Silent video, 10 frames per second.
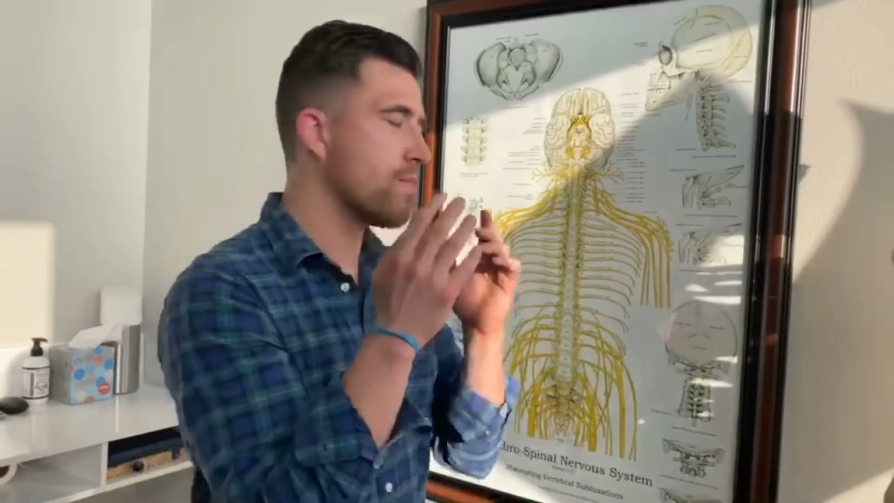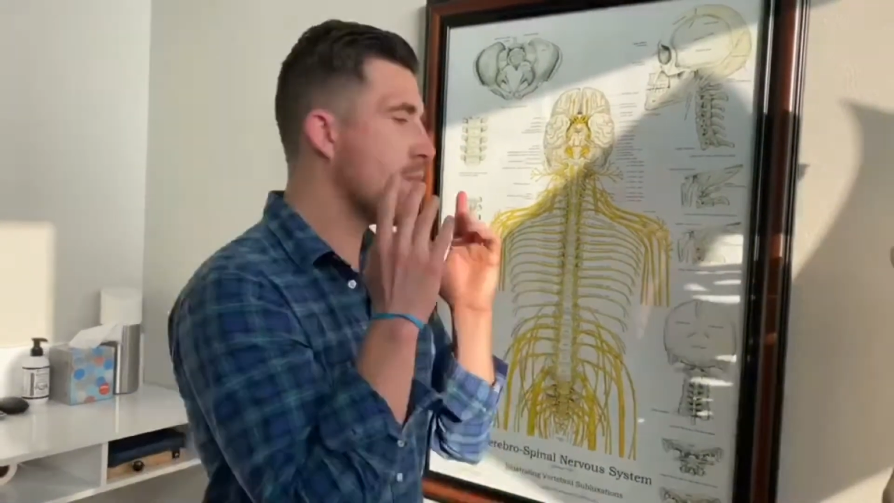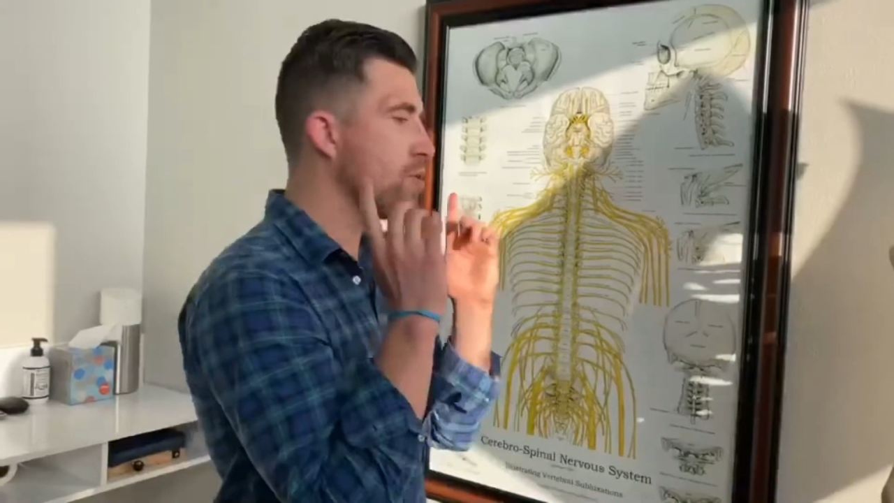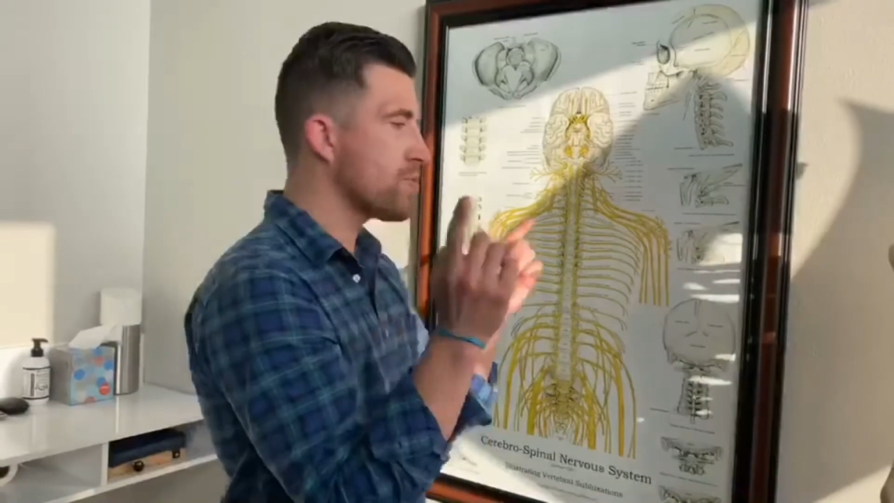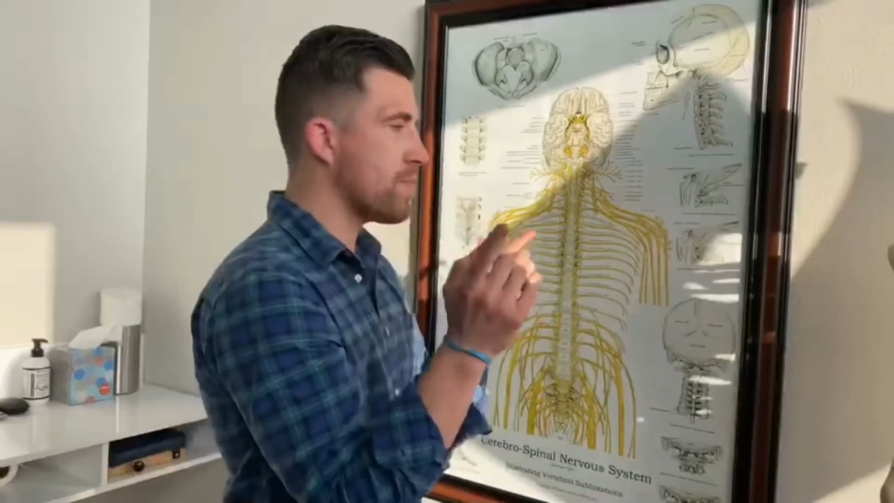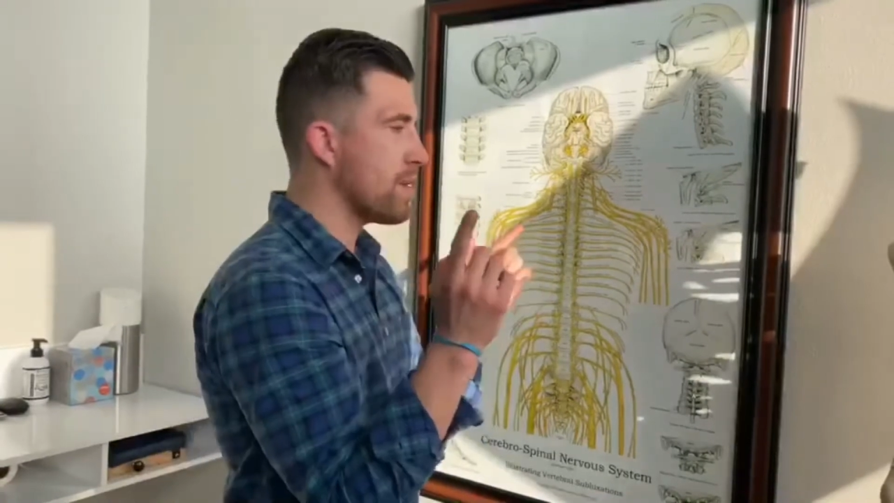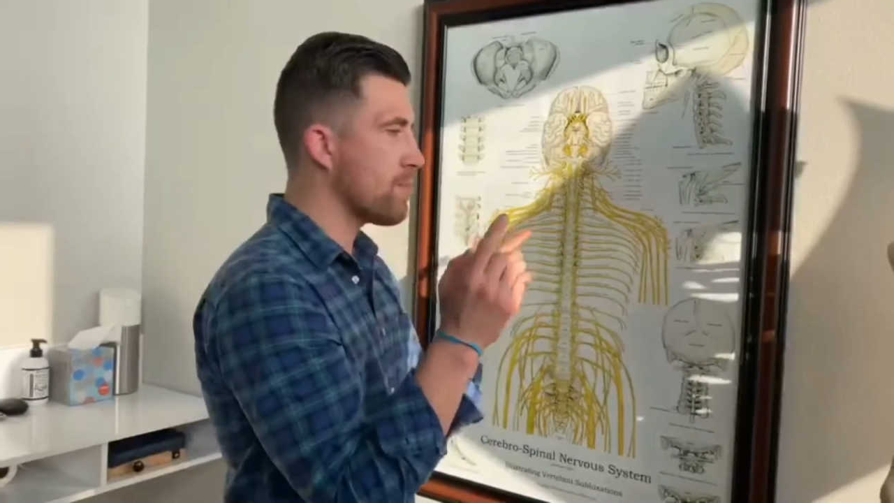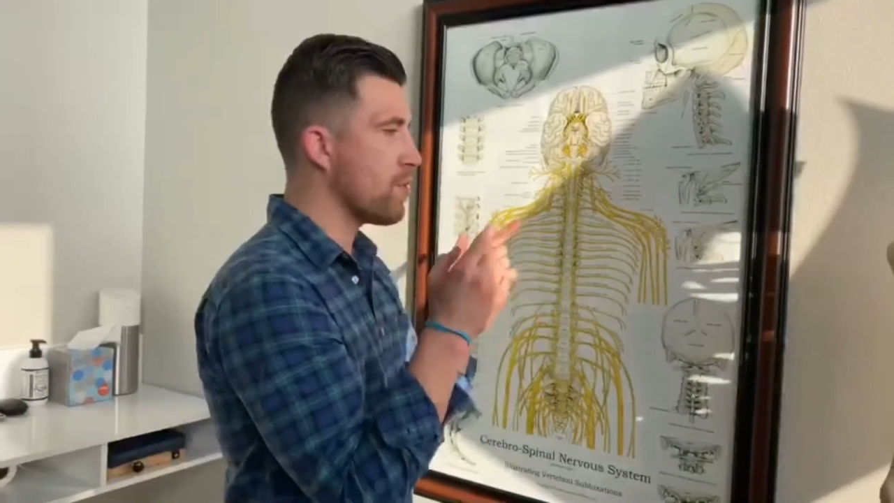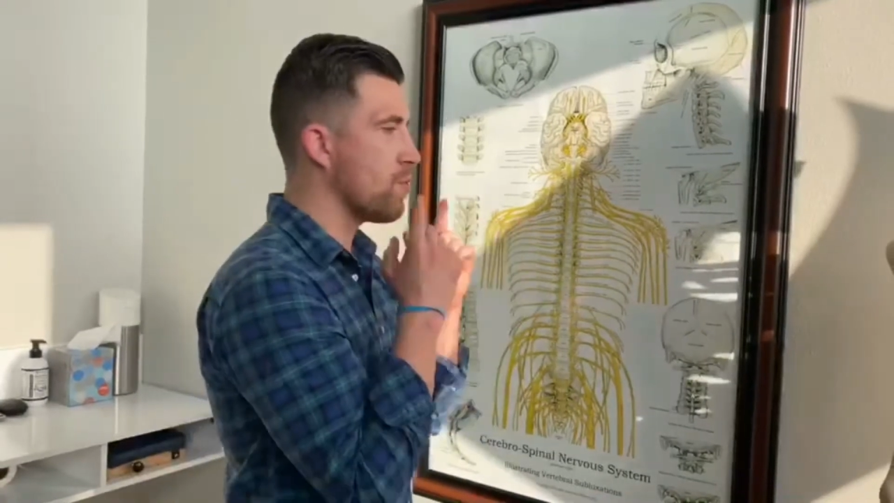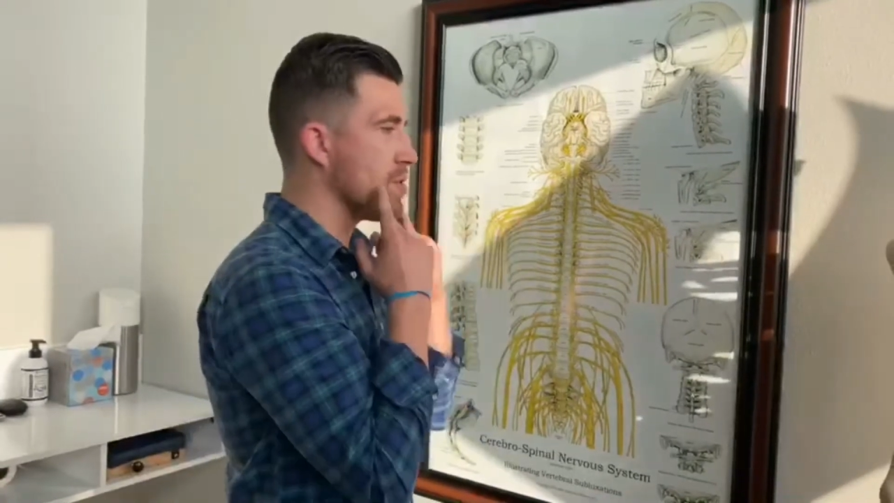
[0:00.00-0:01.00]
most
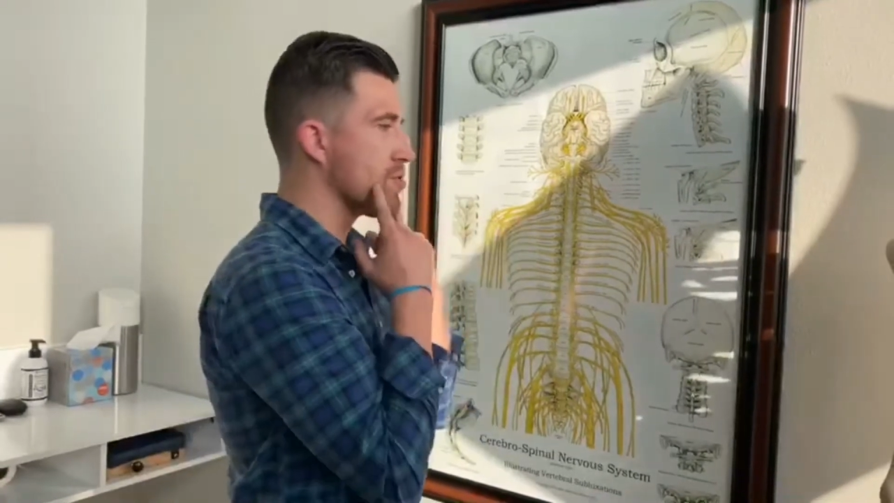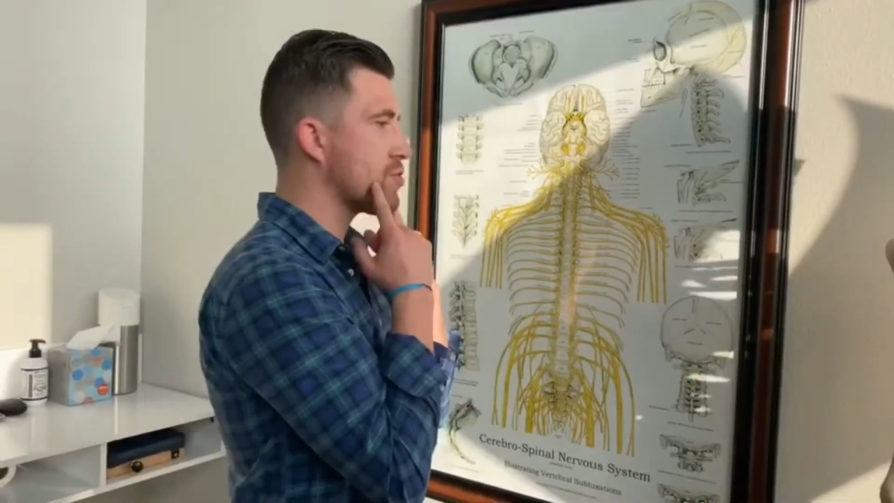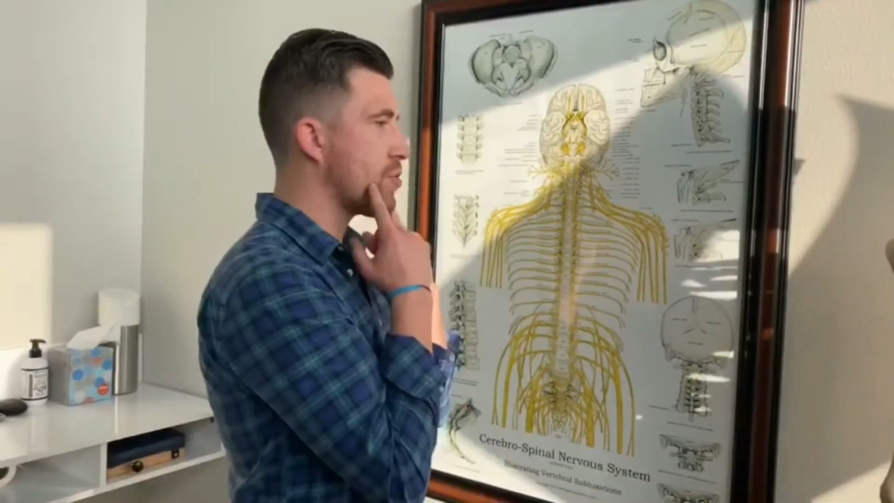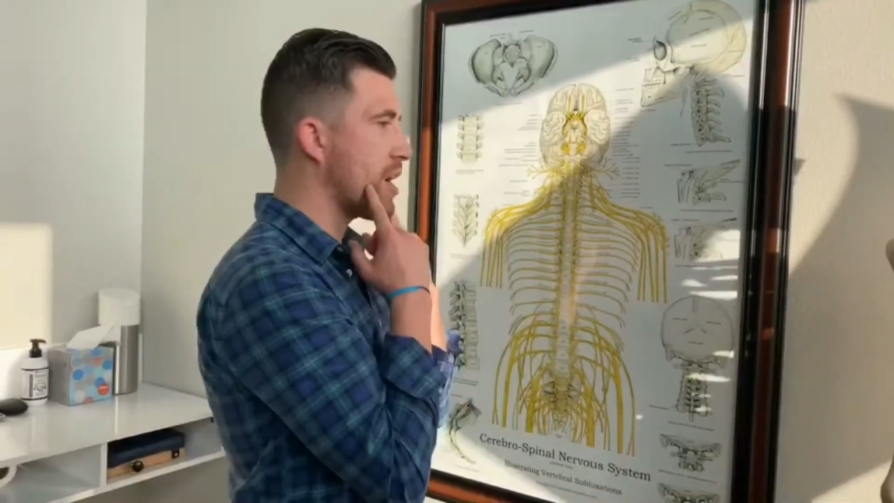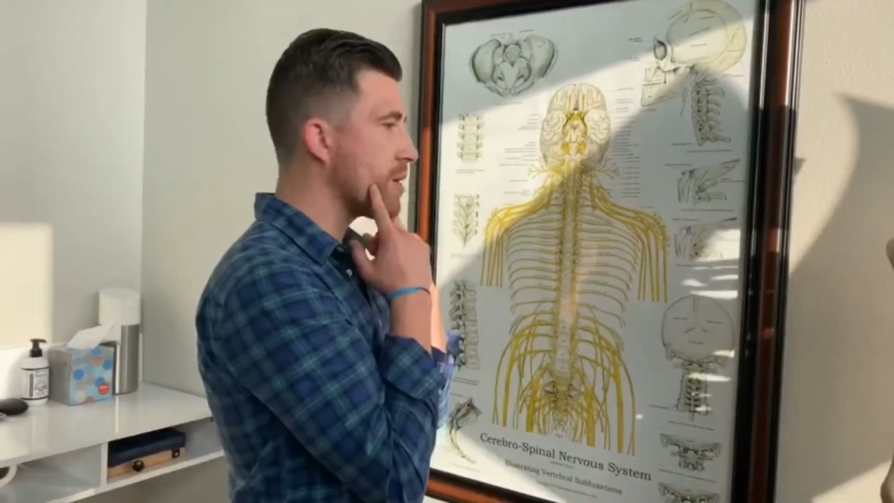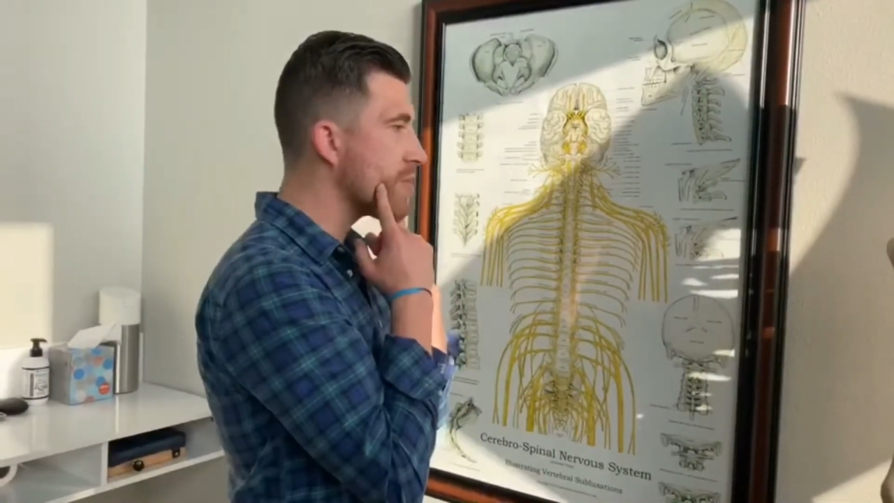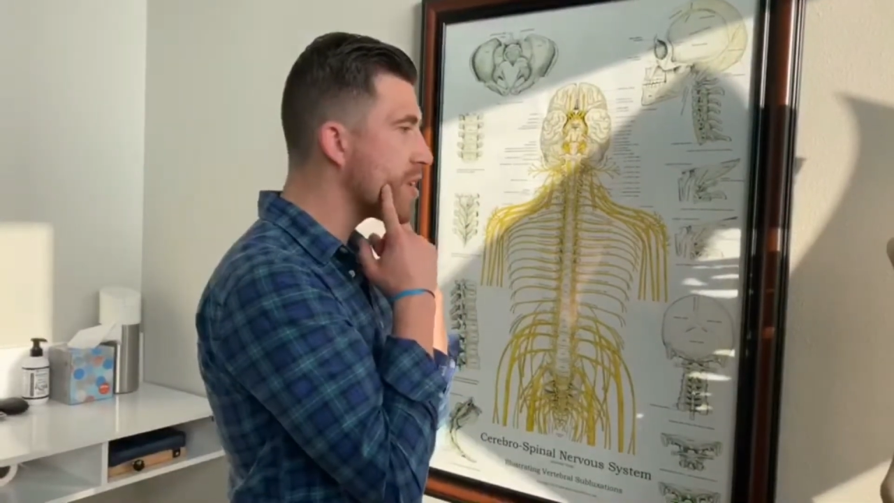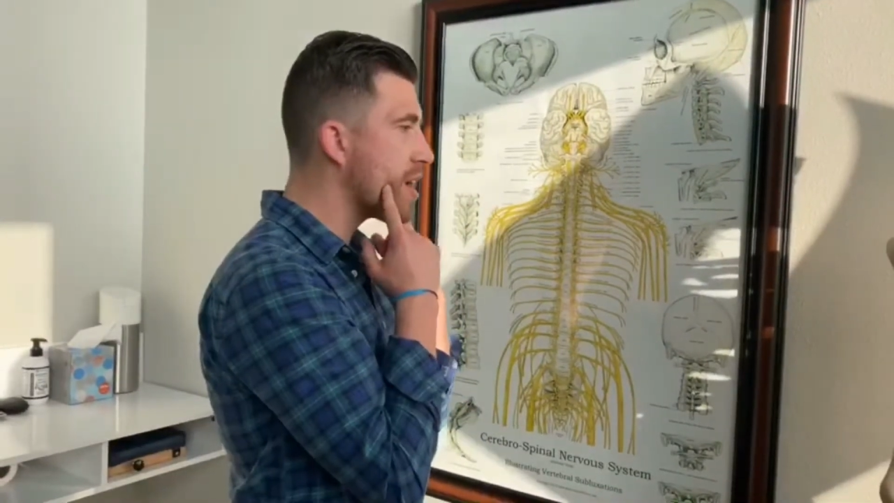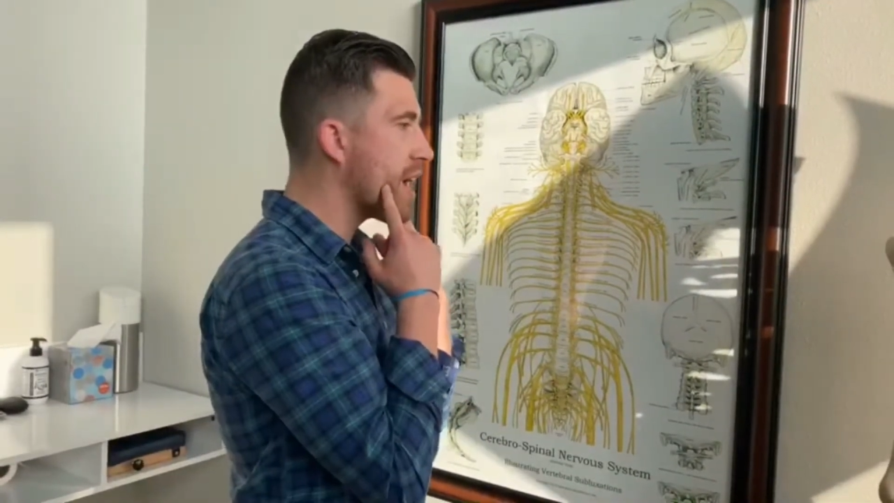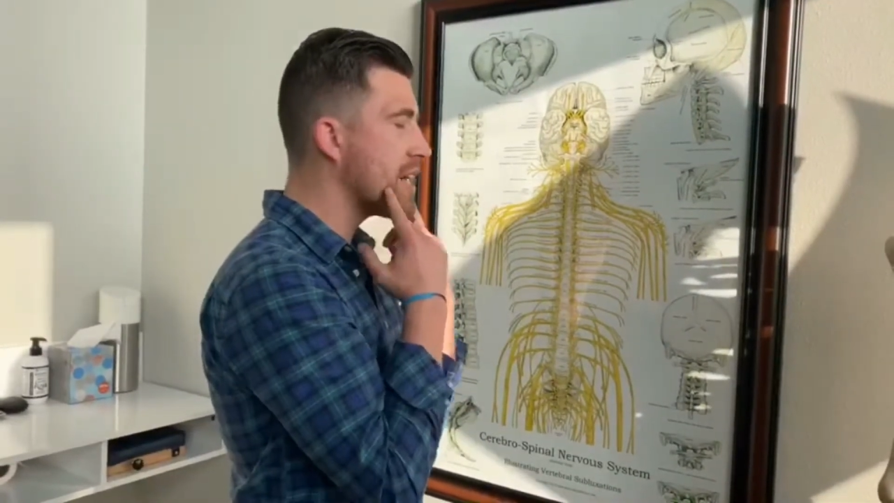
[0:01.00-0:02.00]
people will strain with
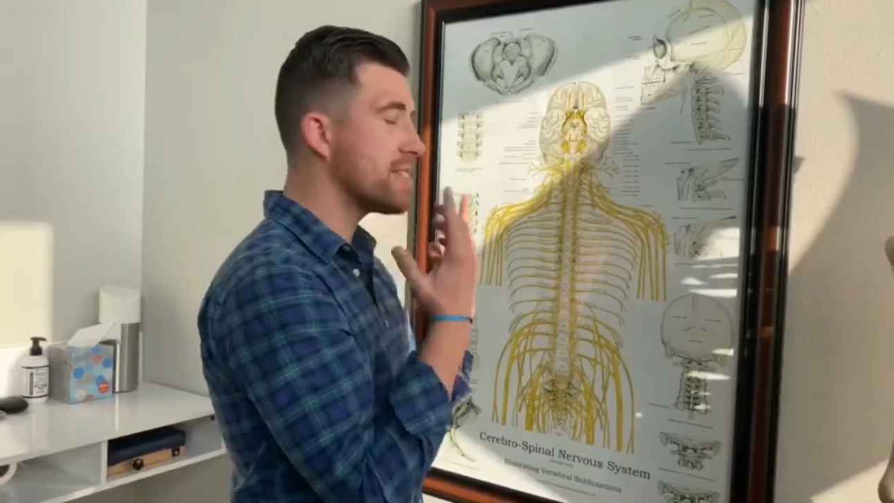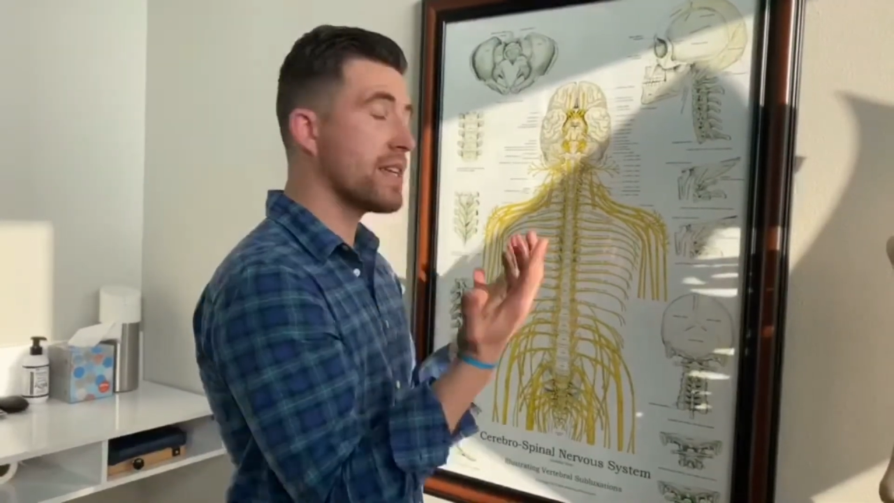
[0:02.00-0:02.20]
their eyes,